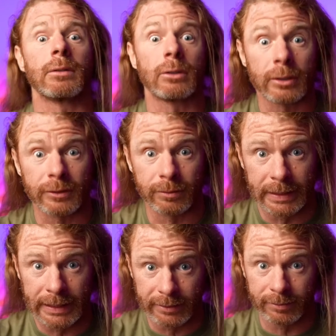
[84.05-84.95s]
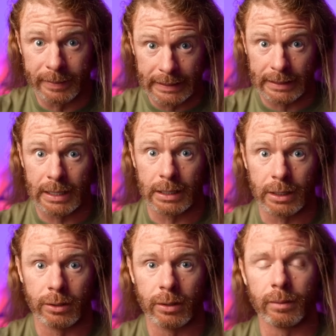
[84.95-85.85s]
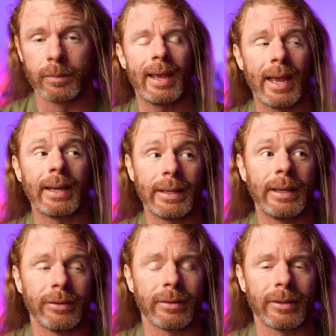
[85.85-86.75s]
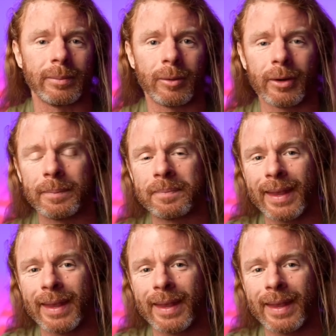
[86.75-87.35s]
Trust me, he's being attended to, and he is a little boy.